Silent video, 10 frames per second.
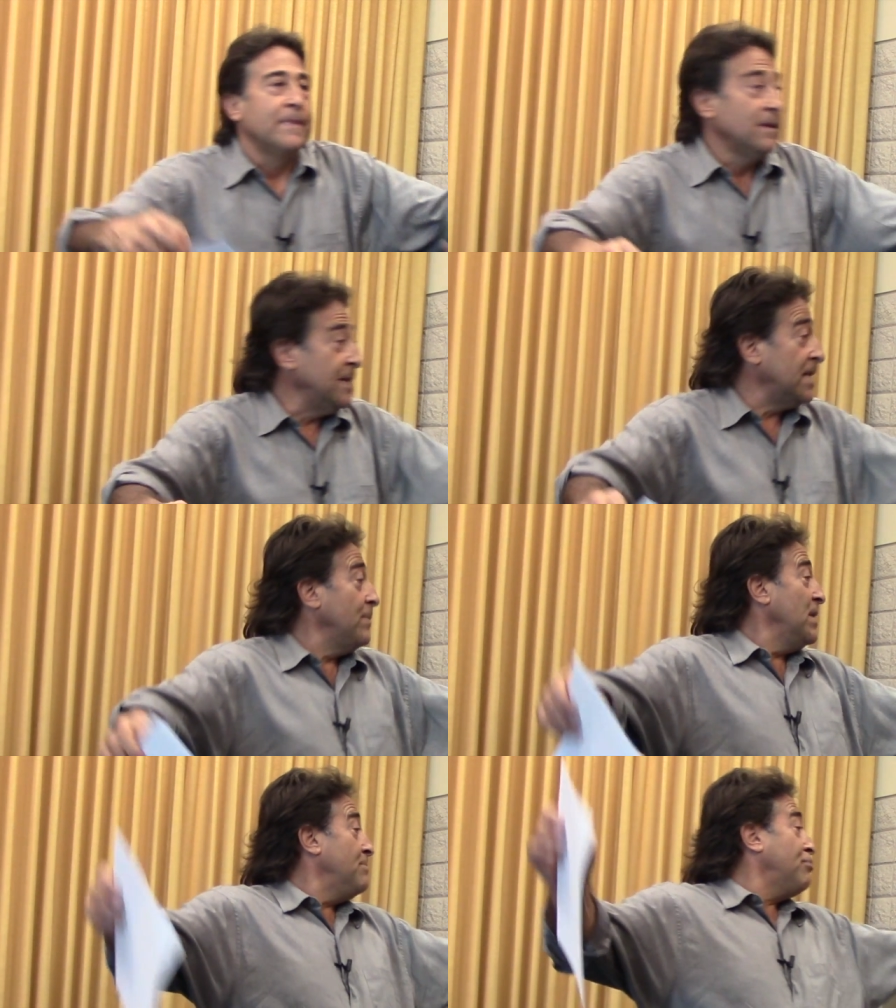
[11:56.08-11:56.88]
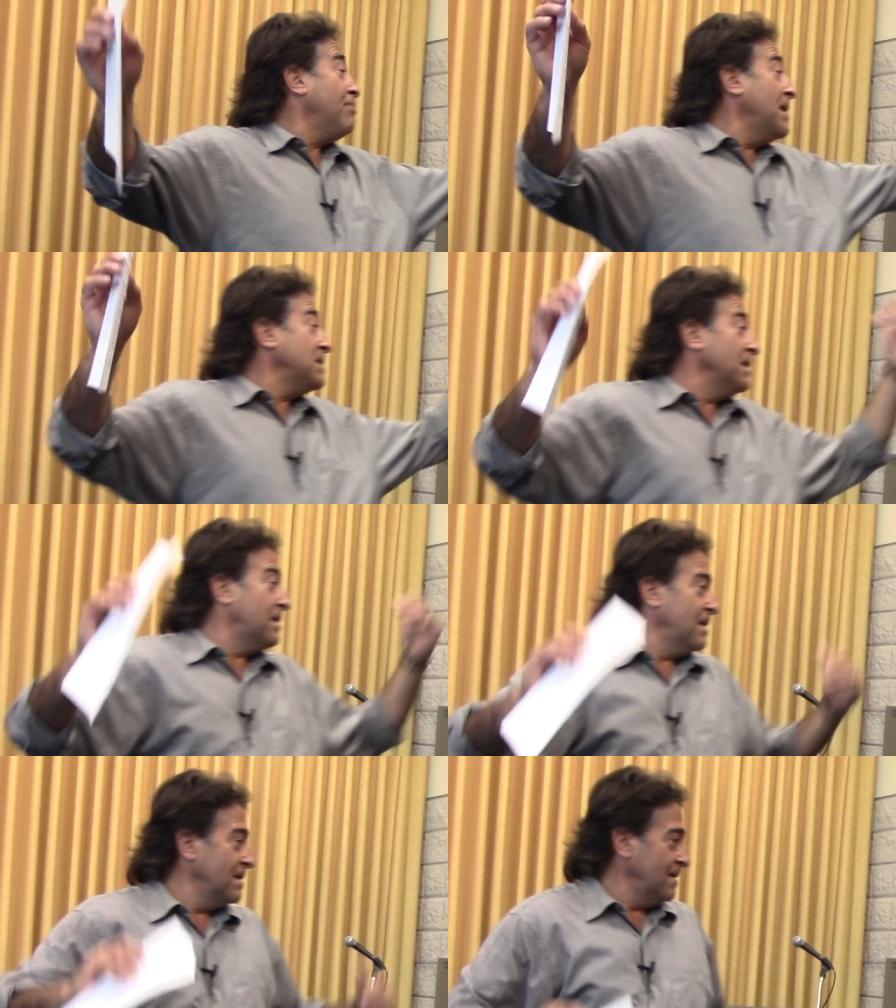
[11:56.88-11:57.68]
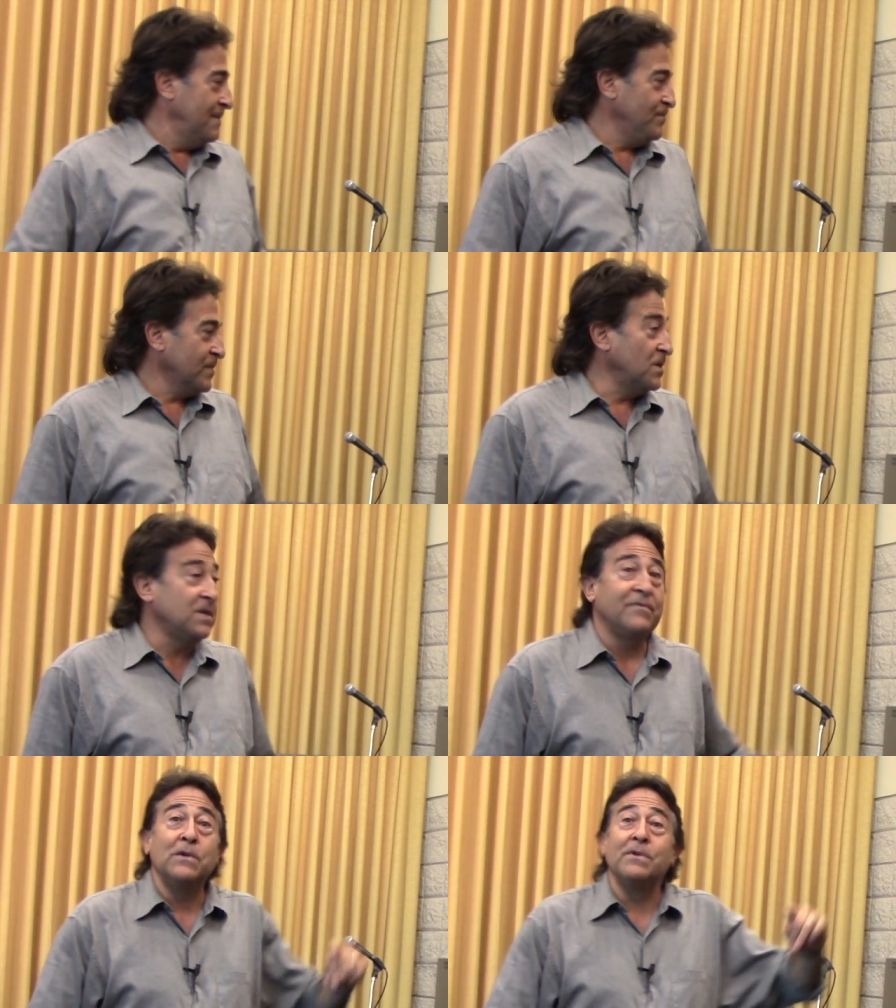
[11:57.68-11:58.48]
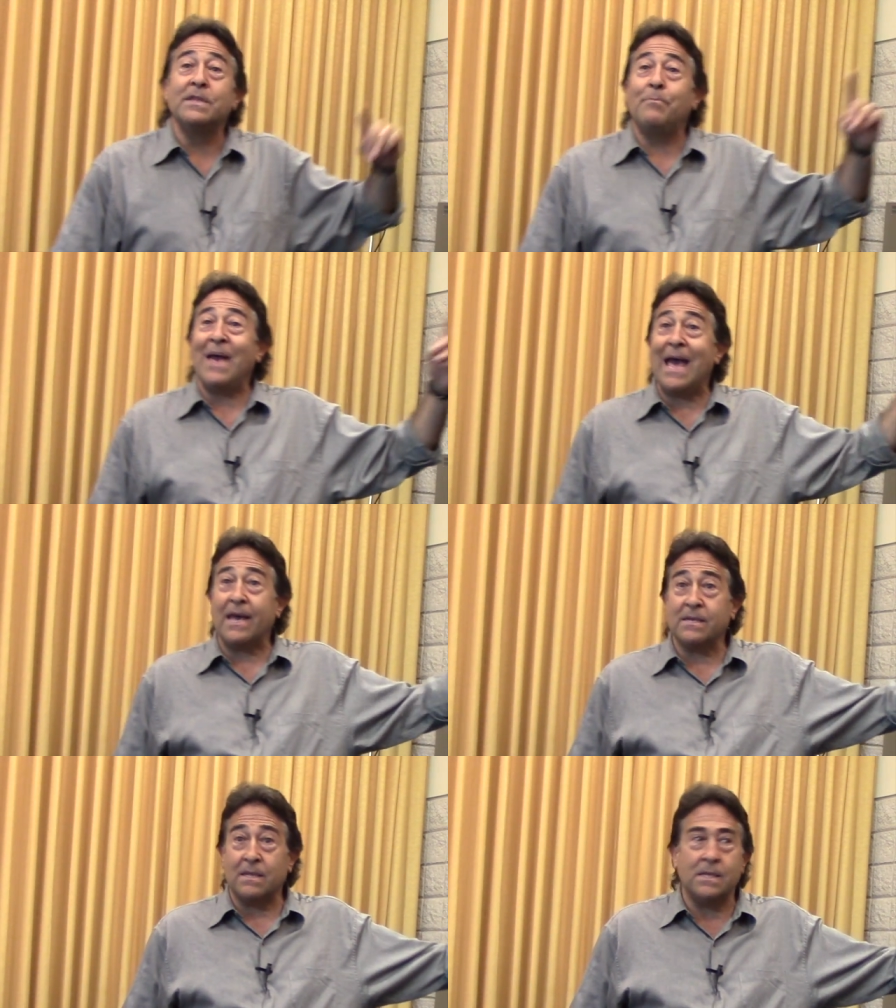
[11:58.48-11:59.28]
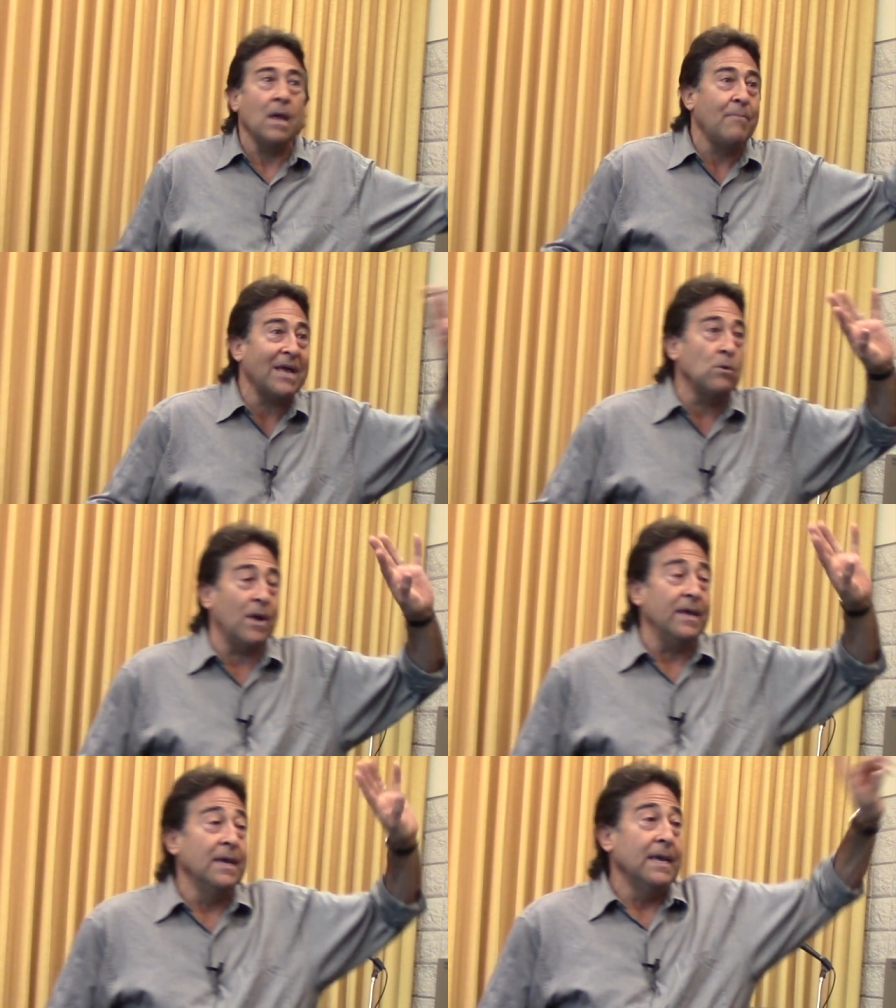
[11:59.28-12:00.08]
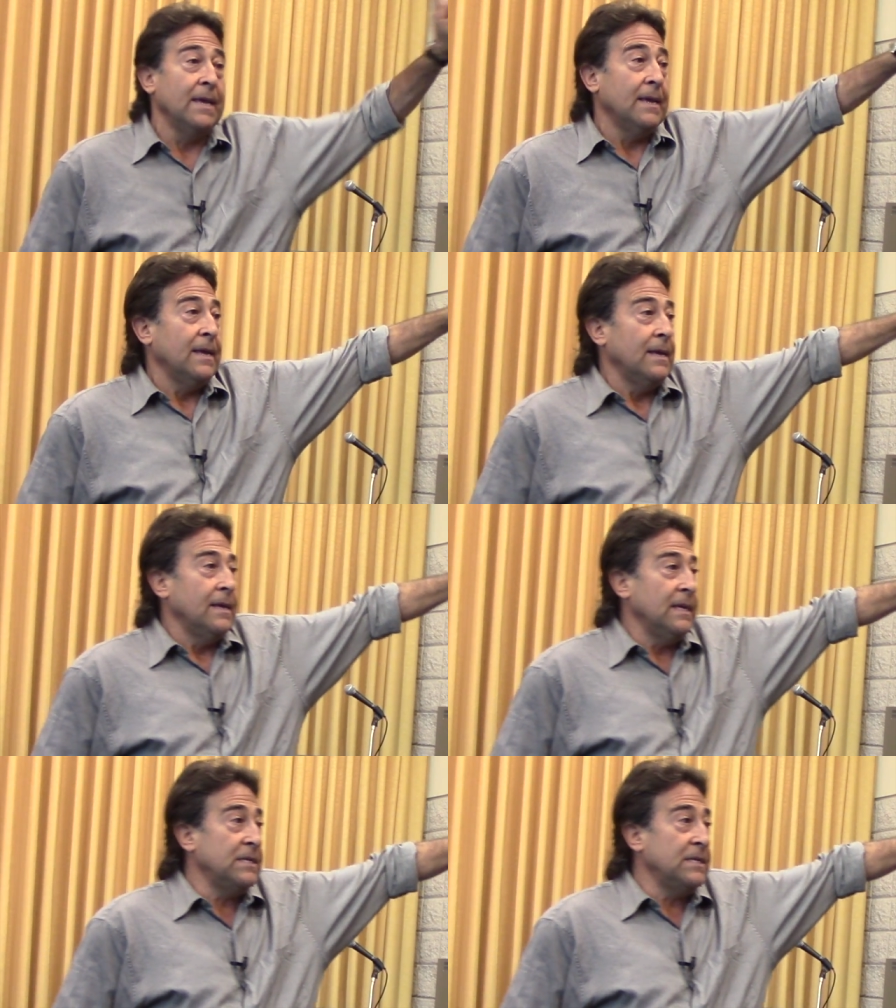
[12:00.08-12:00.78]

You need to be present. Because if you're in the past, by the way, is